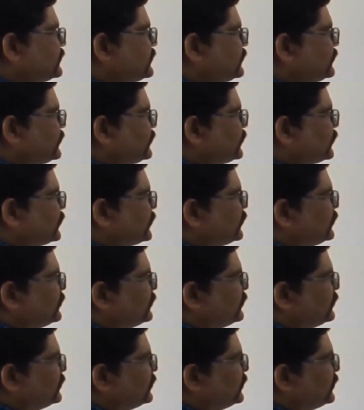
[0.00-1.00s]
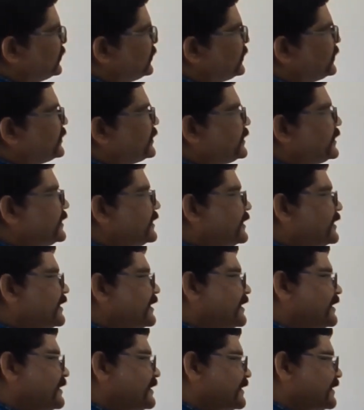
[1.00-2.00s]
So
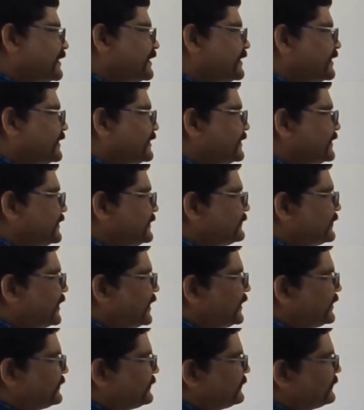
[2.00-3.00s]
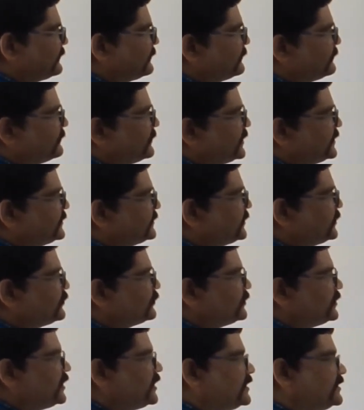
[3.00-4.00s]
integrating dy must
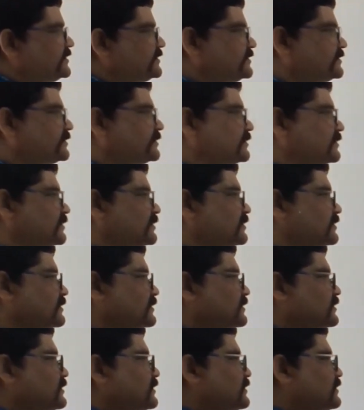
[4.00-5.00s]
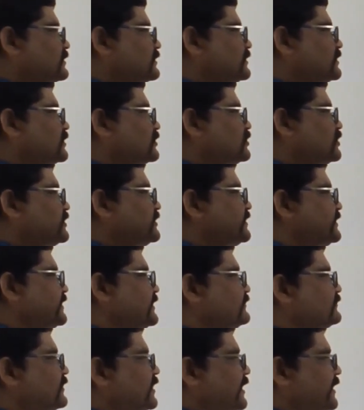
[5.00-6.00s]
give us the
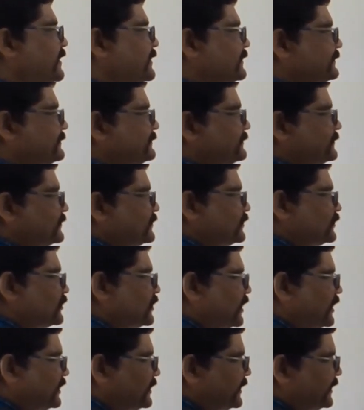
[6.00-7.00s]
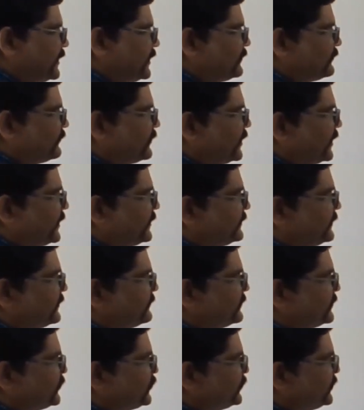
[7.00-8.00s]
quantity y. So I will take it y is
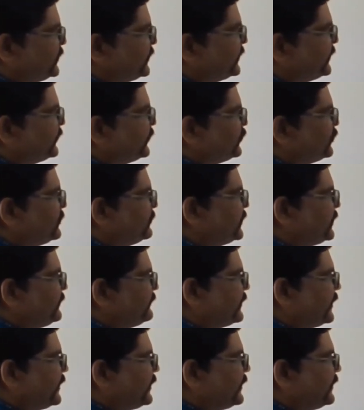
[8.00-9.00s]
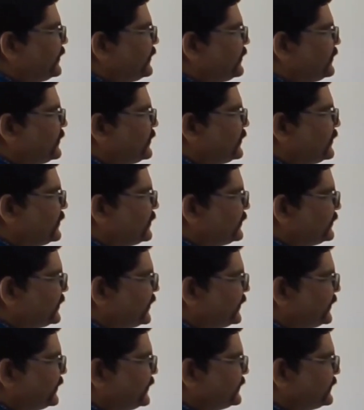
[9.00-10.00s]
equals to integration of dy,
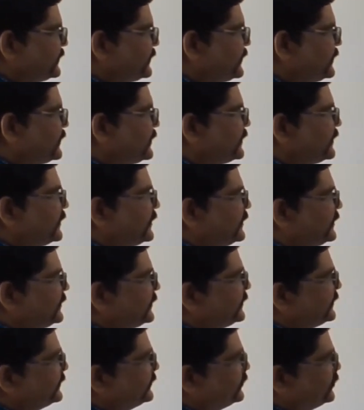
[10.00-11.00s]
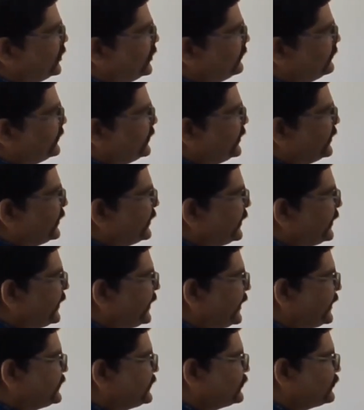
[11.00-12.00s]
that is integration of
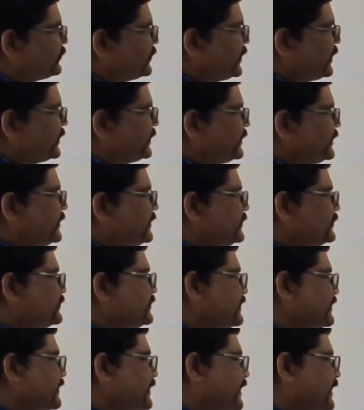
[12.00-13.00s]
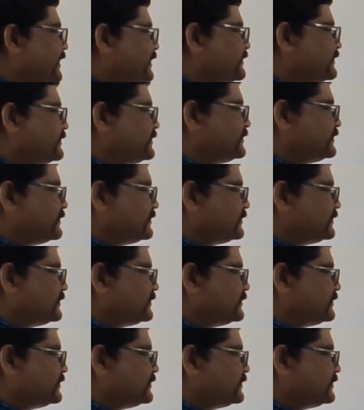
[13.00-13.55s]
x square into dx.